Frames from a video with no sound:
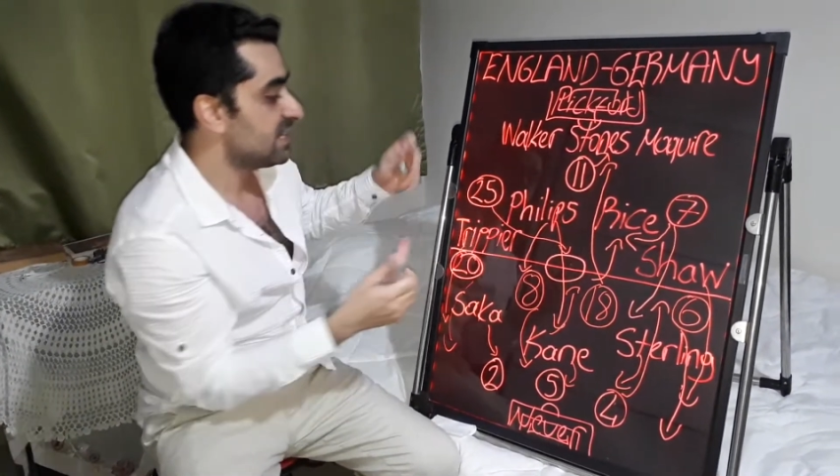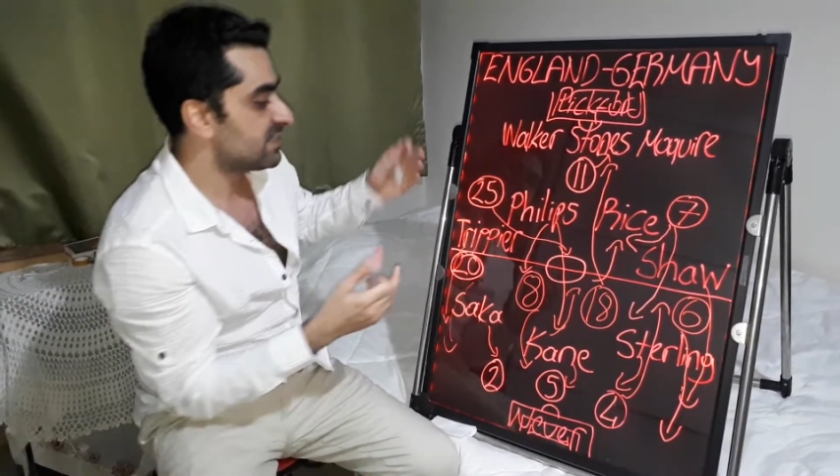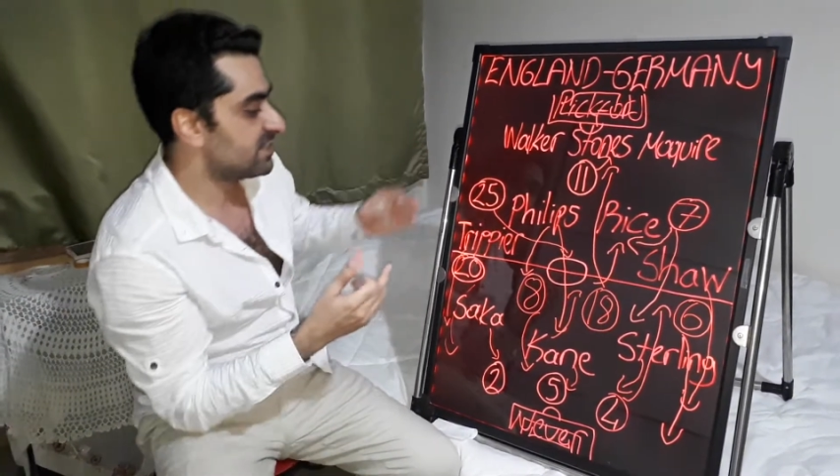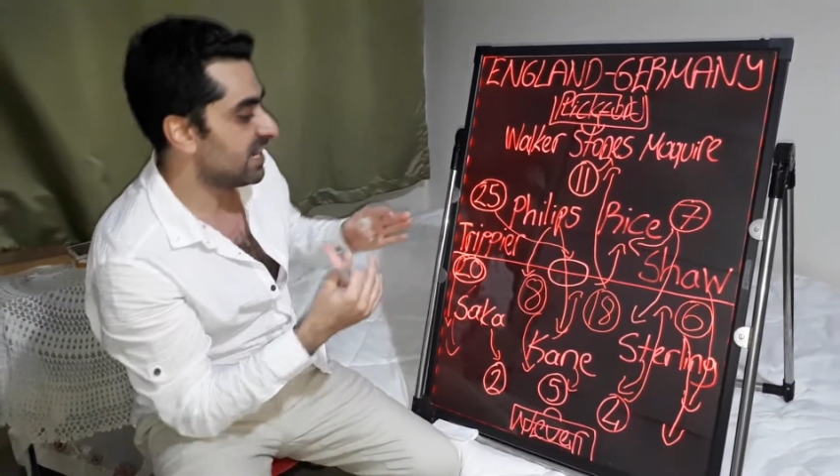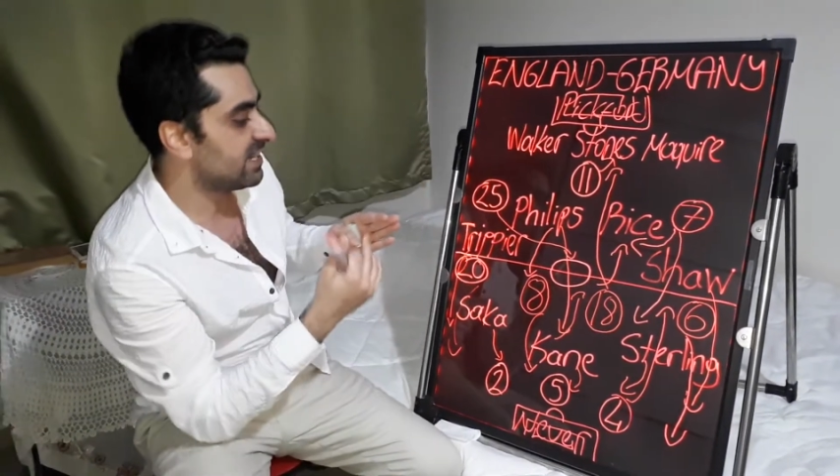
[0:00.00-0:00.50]

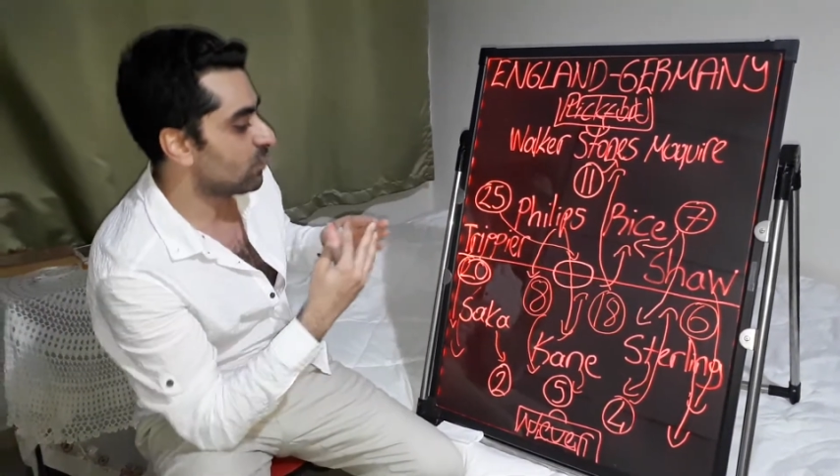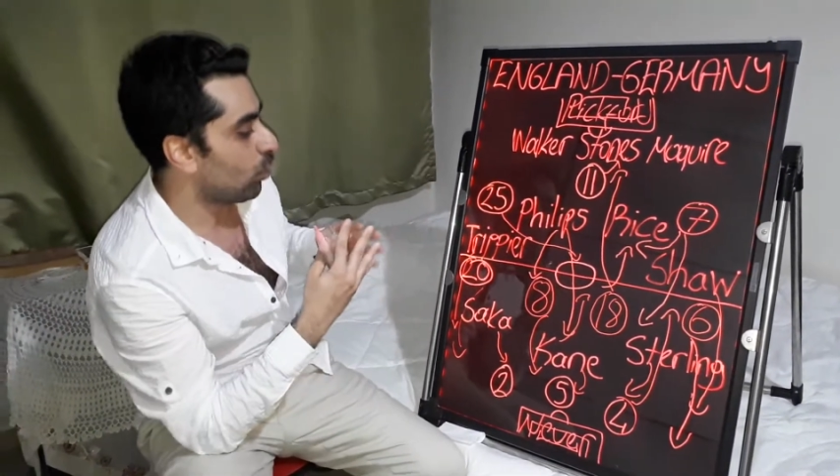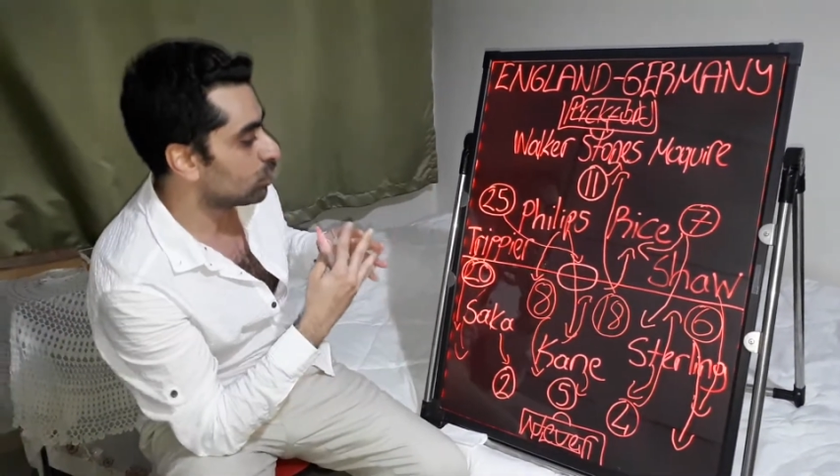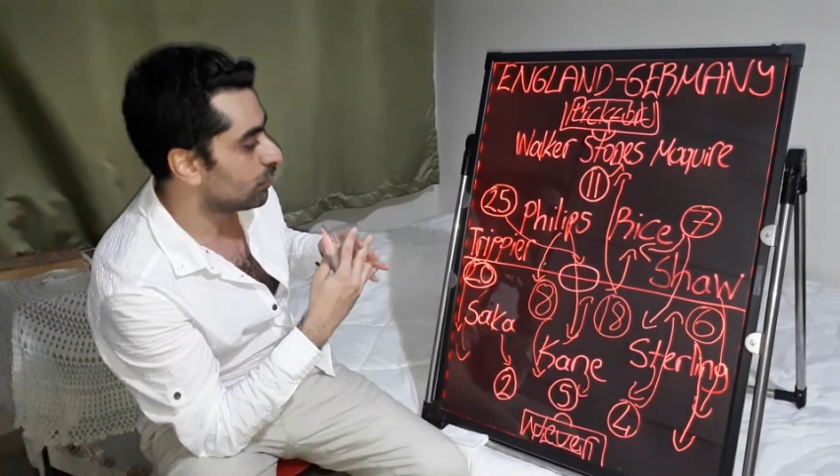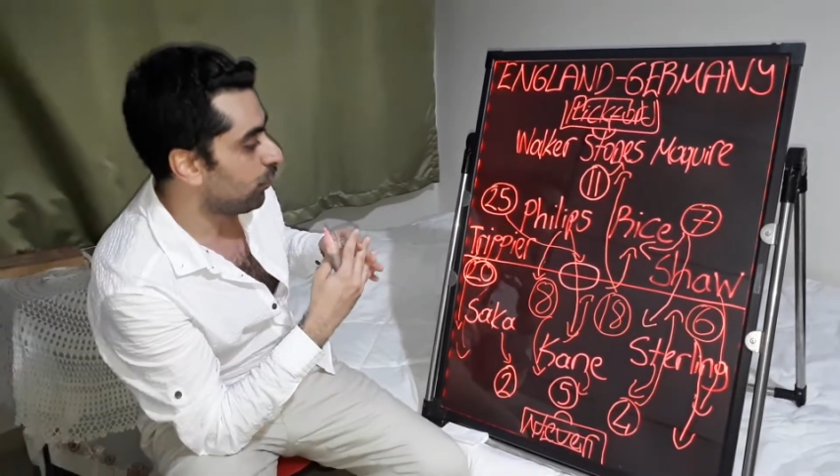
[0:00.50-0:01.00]
stayed
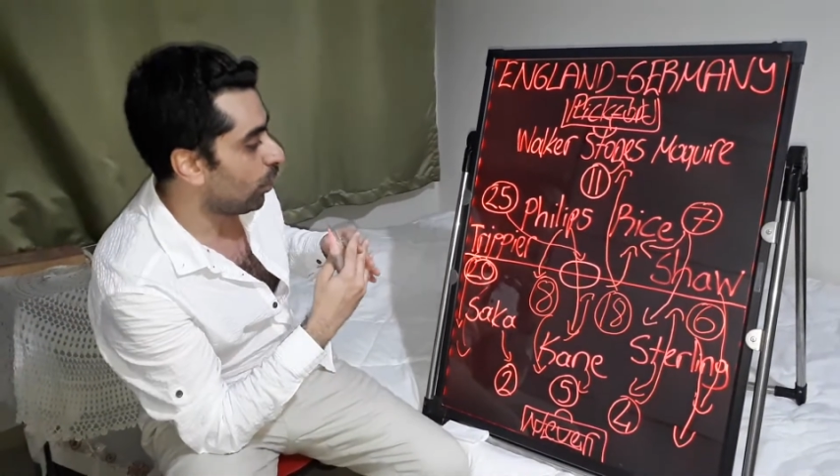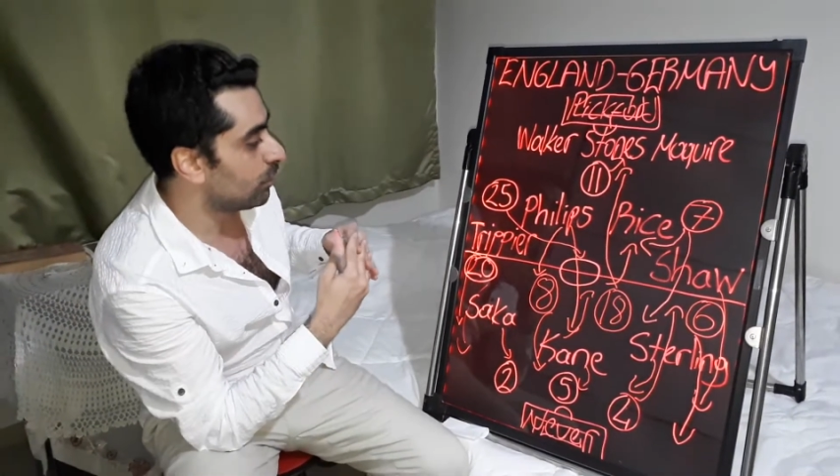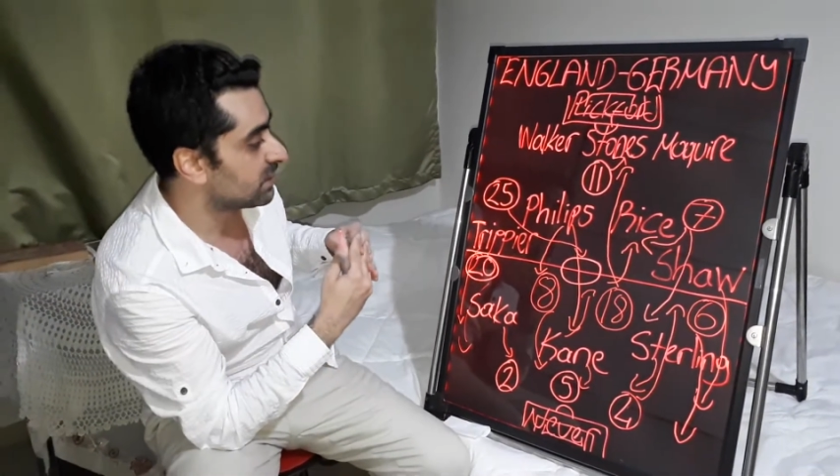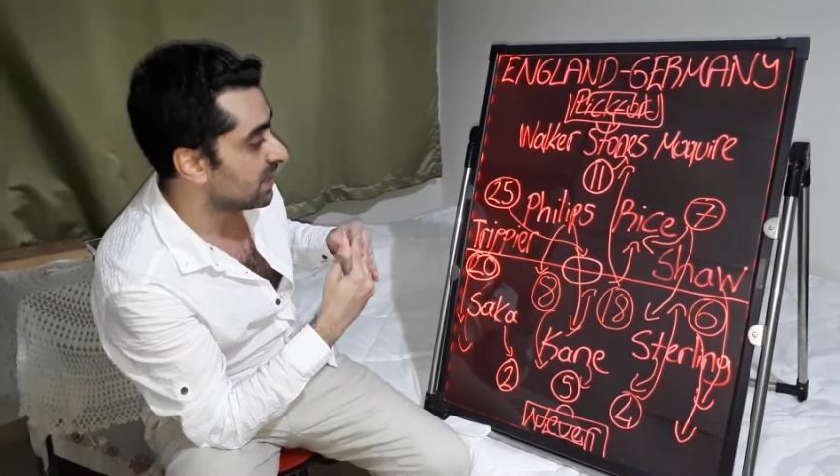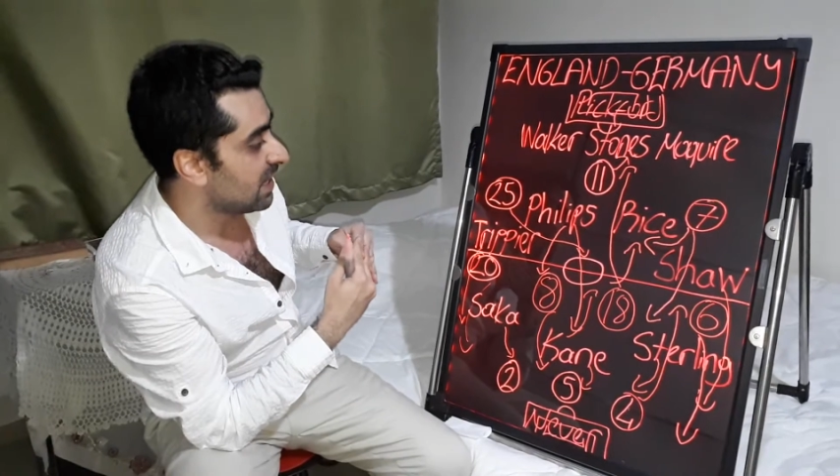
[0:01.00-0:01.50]
on the forward.